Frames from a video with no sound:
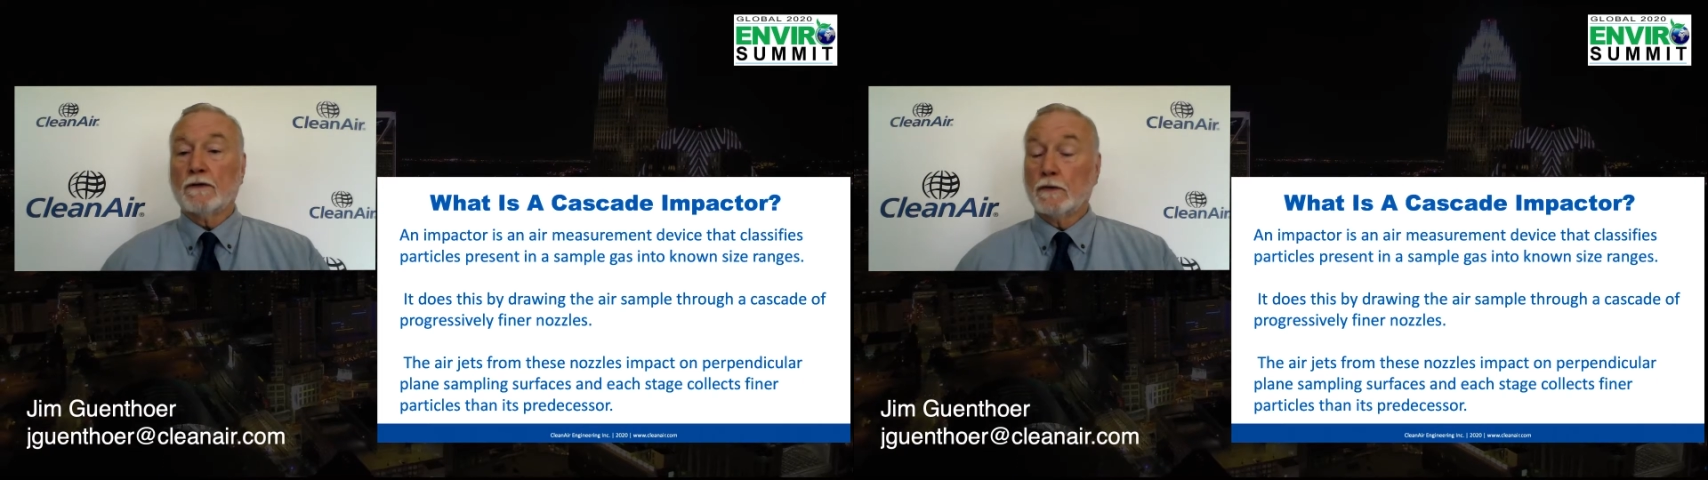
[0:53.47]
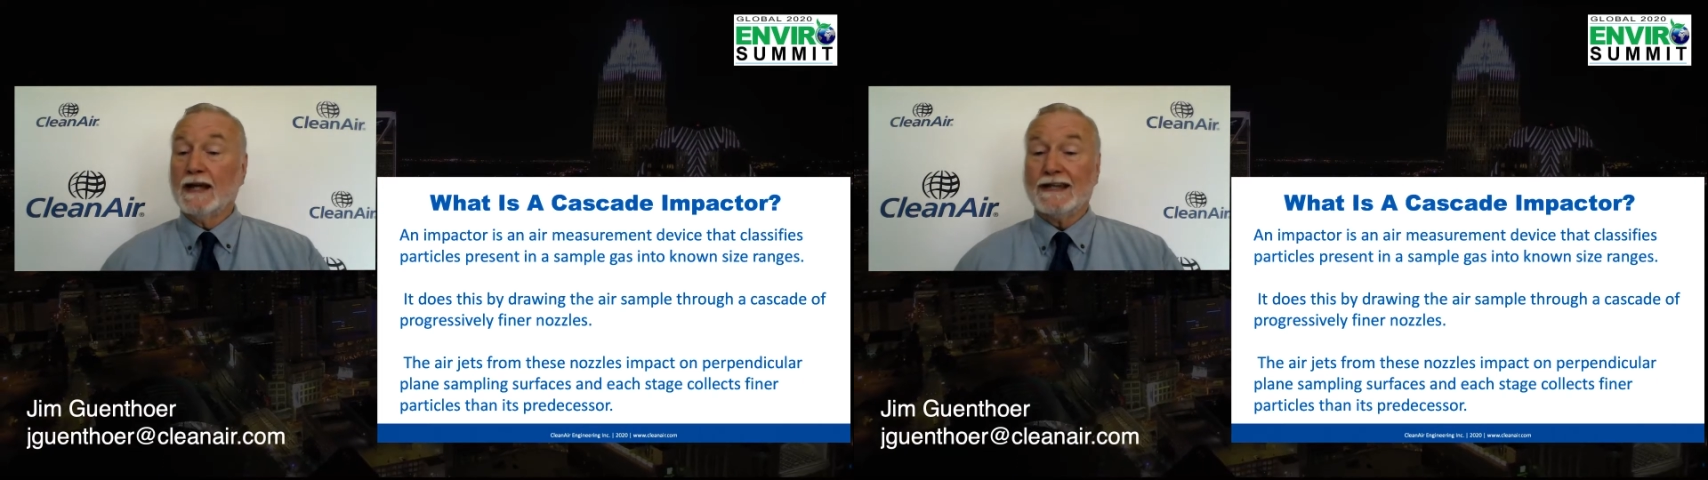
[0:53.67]

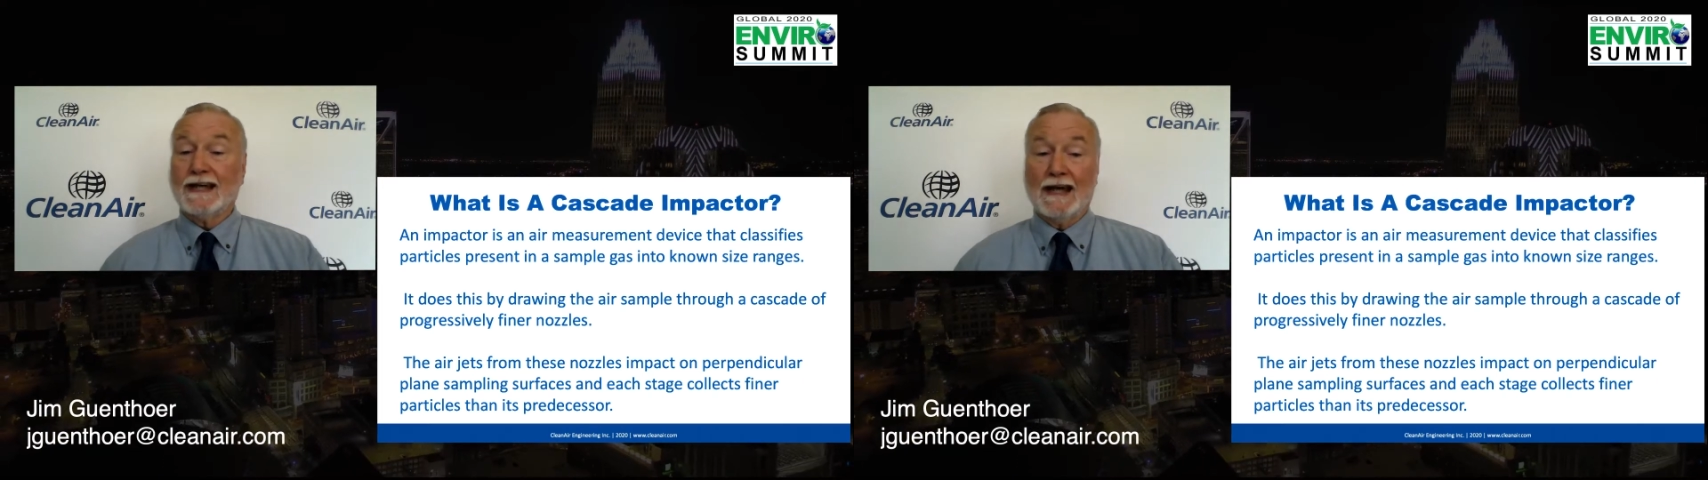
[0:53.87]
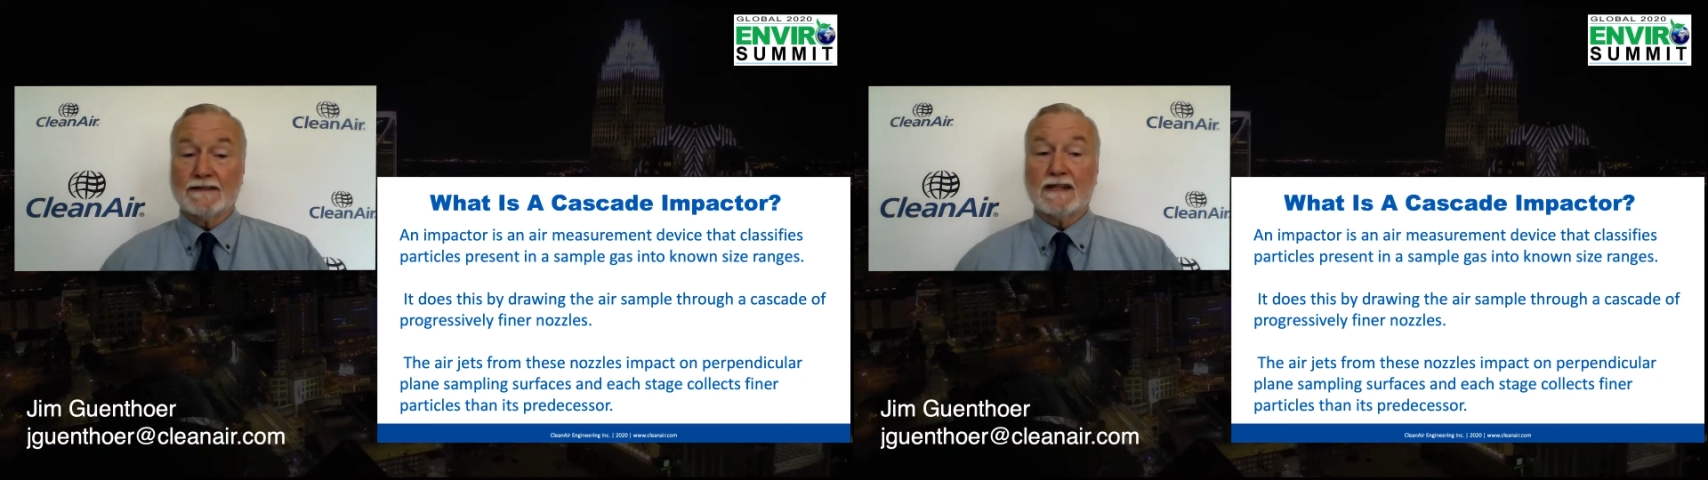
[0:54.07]
through a
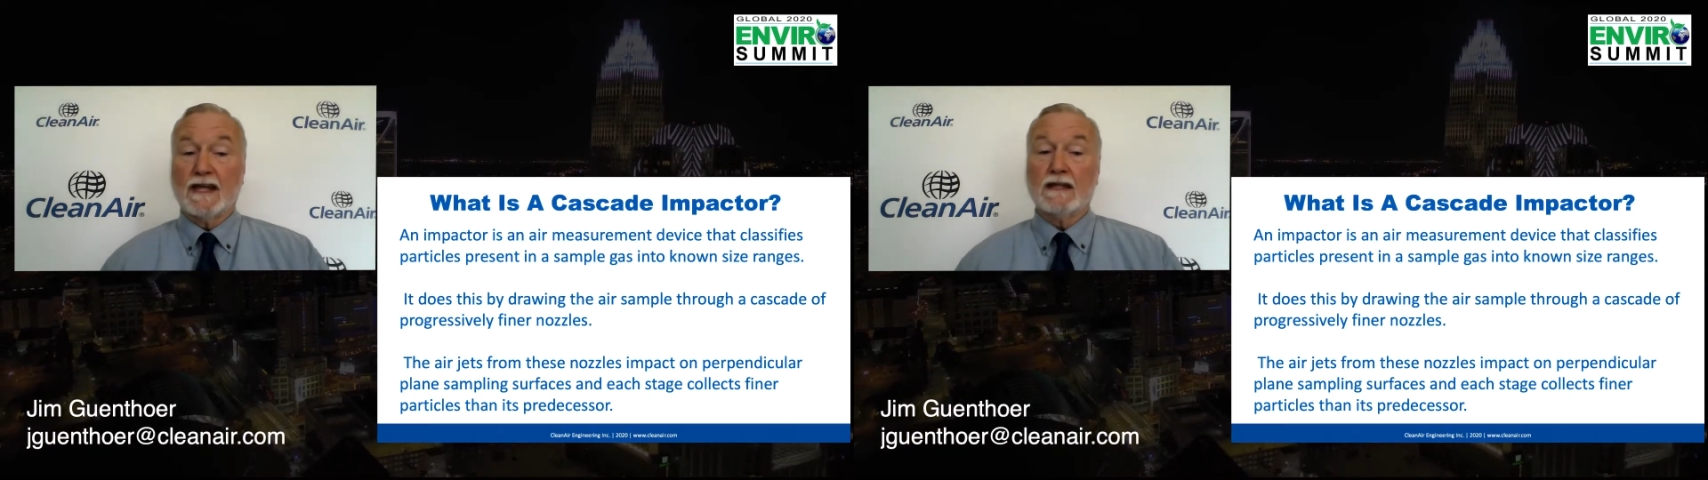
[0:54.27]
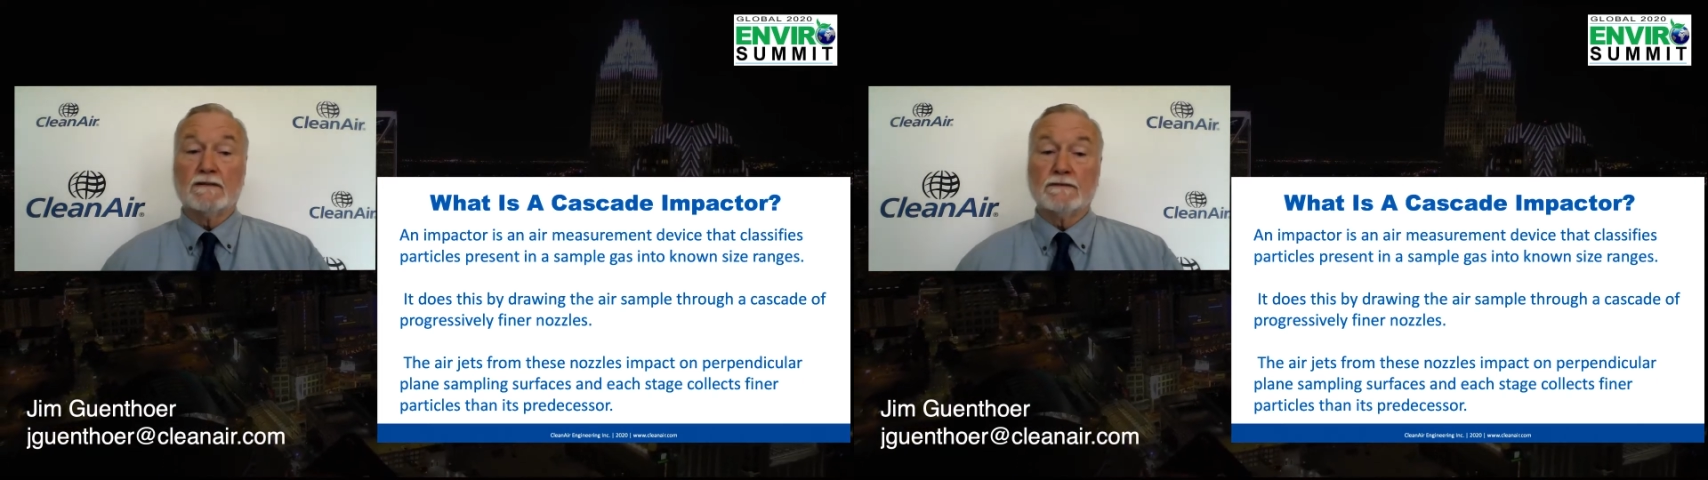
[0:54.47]

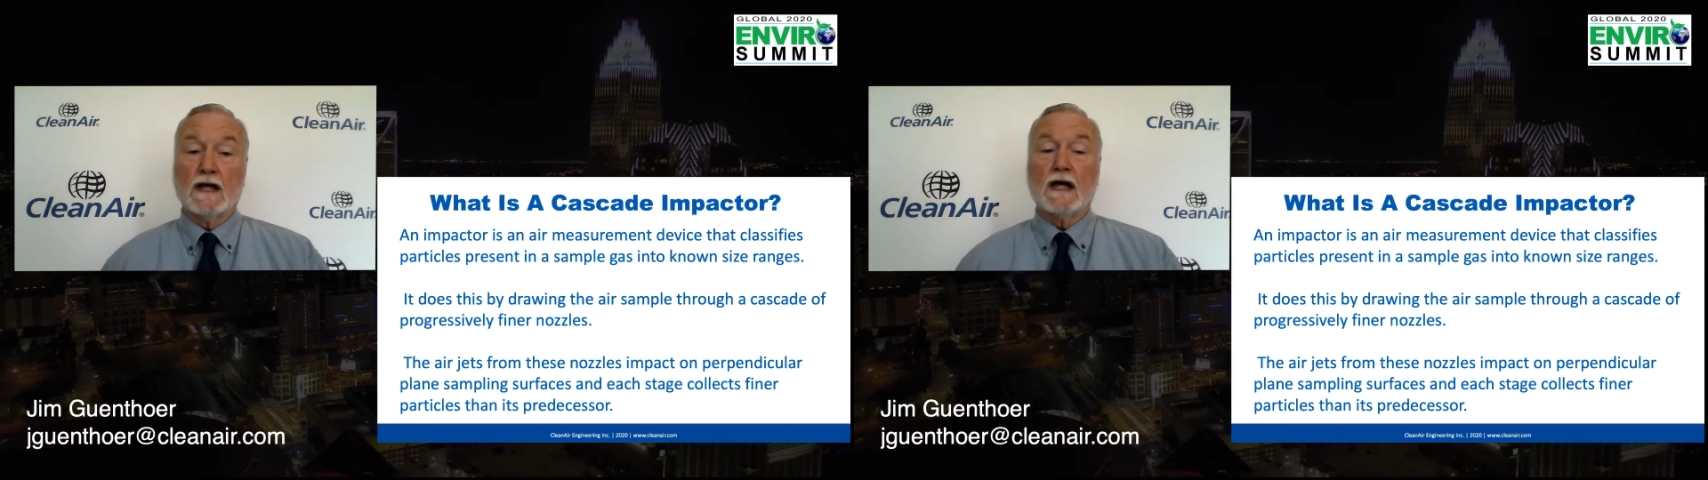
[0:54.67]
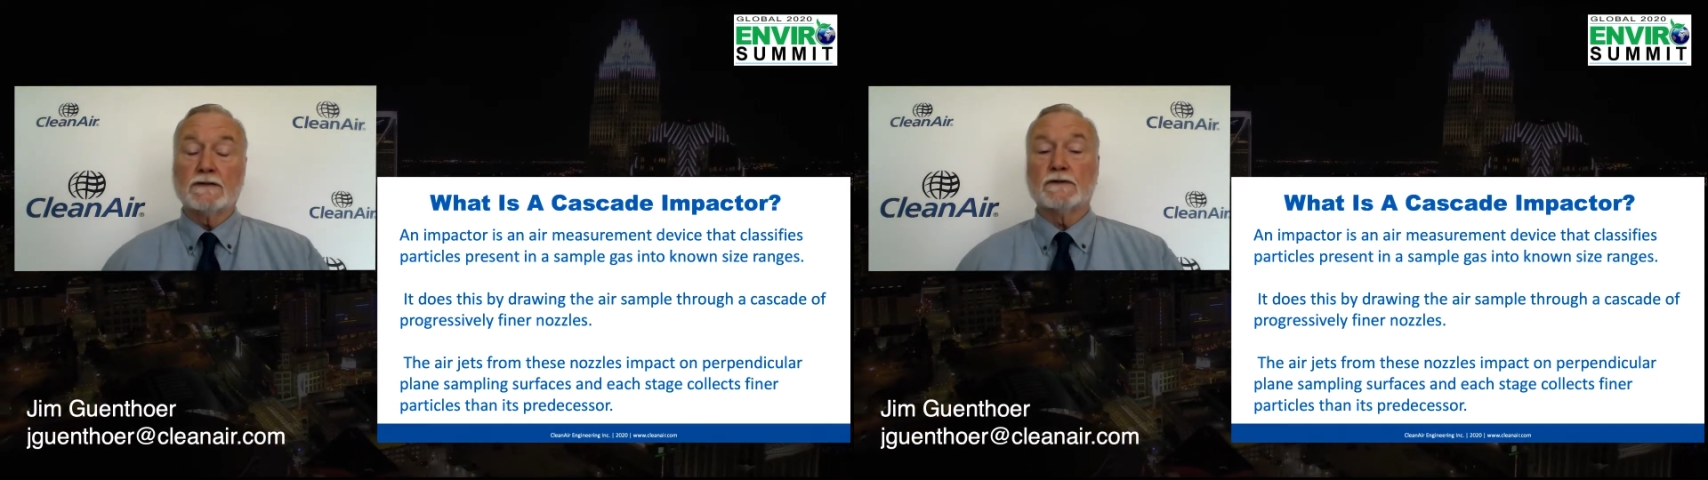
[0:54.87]
cascade of
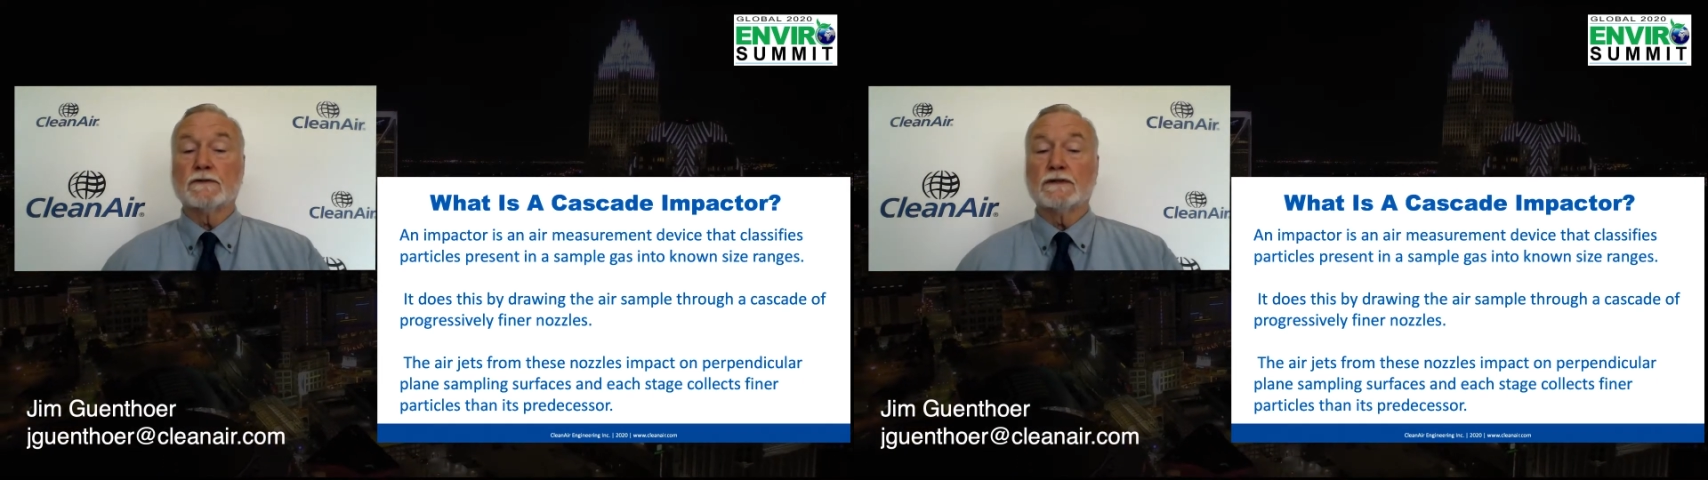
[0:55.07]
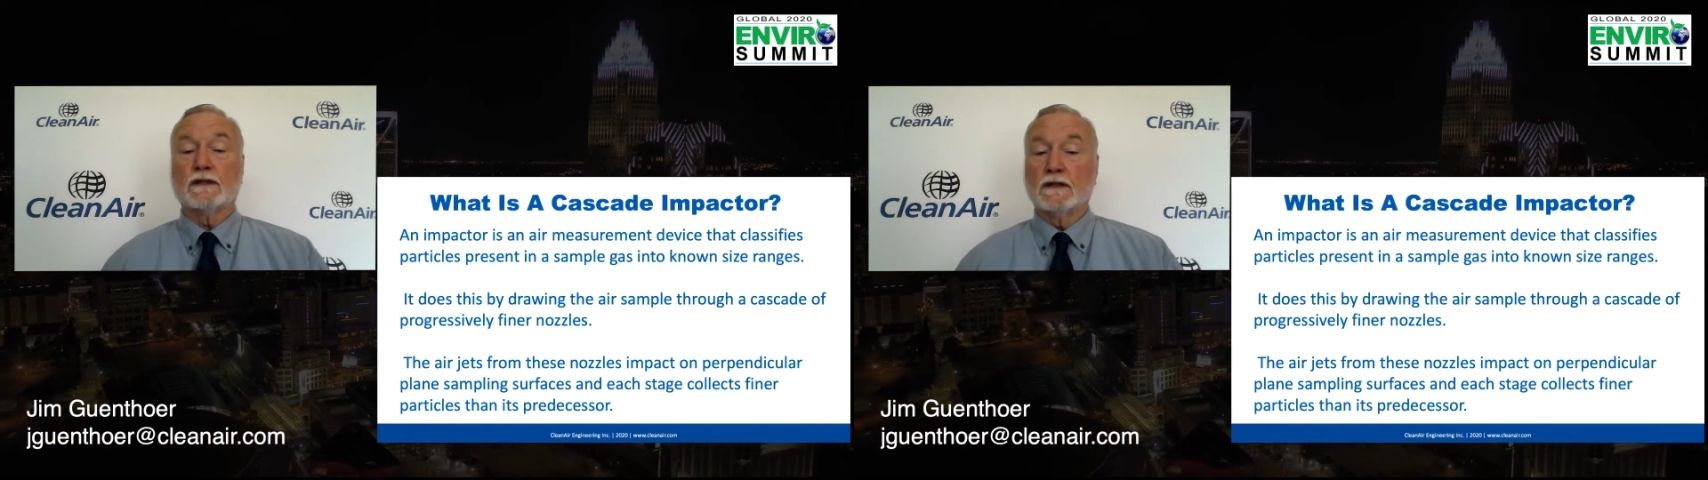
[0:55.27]
nozzles,